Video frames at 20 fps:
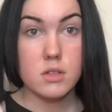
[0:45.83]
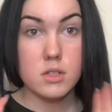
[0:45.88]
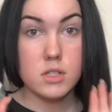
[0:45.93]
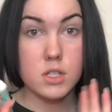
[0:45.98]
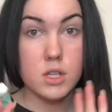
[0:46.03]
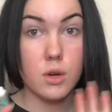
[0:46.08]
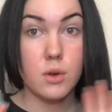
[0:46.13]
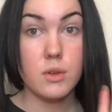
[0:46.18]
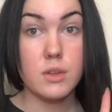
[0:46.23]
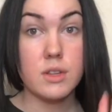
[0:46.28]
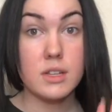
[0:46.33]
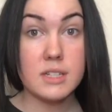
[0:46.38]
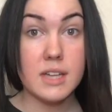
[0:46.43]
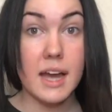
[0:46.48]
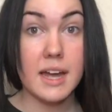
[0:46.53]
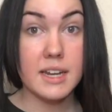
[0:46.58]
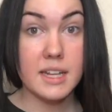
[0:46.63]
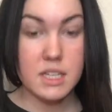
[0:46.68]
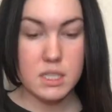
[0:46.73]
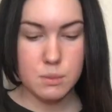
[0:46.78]
So the
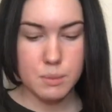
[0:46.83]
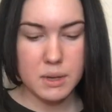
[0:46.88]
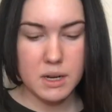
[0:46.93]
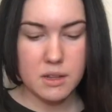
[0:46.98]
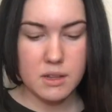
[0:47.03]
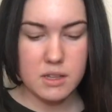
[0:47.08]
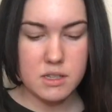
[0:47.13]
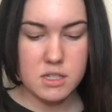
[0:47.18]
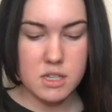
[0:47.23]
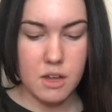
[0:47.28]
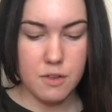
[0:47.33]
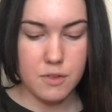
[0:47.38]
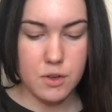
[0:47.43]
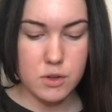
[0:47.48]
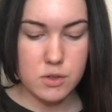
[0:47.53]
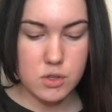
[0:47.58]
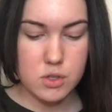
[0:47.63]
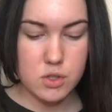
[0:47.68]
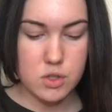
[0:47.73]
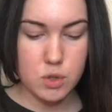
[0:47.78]
tiniest bit of this stuff
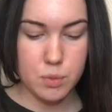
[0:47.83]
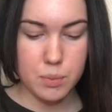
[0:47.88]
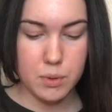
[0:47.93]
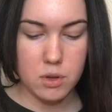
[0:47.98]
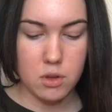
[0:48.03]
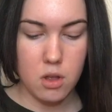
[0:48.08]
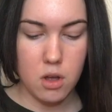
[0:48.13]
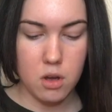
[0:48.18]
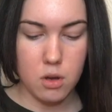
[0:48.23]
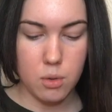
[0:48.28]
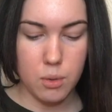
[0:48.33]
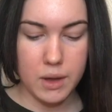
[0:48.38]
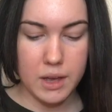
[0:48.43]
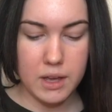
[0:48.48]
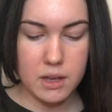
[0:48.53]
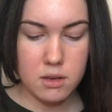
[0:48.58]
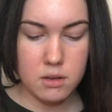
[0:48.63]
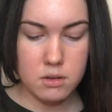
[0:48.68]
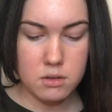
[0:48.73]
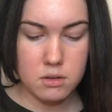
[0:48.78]
goes a super long
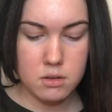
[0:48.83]
way.